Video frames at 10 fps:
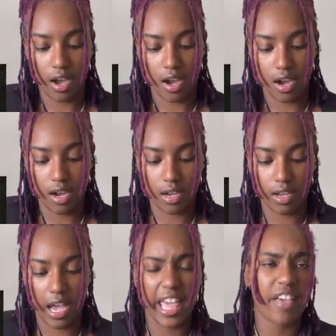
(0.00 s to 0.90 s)

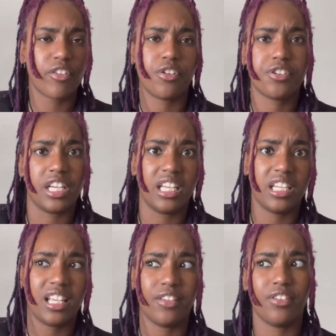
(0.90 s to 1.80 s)
Uh, I haven't crocheted
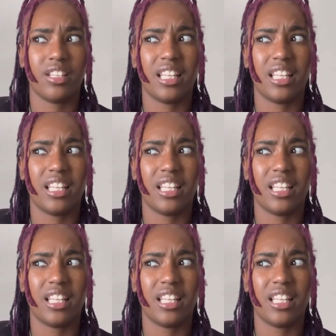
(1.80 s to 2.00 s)
any. I feel